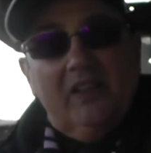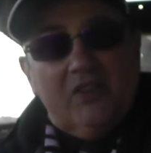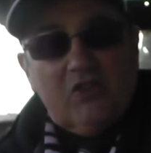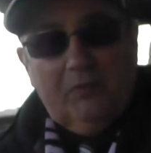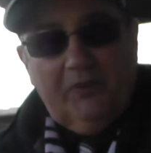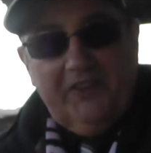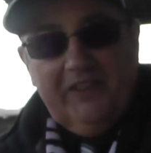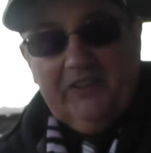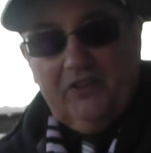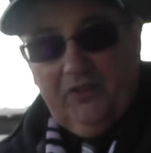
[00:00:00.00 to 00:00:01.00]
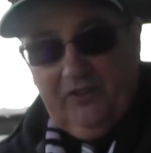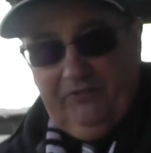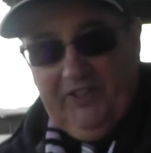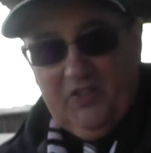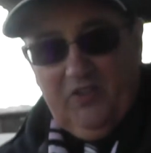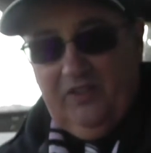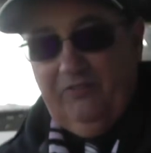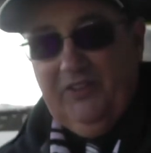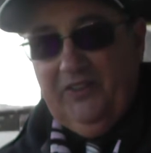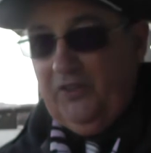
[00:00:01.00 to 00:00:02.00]
troubled the Didcot defence. The
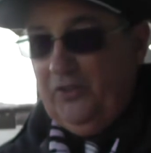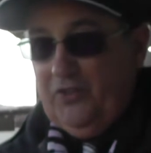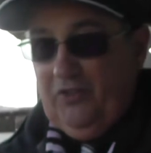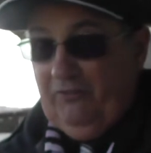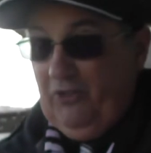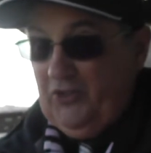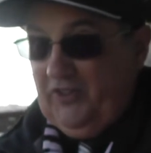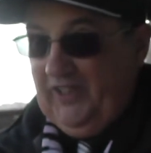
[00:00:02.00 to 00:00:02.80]
defender got to it first,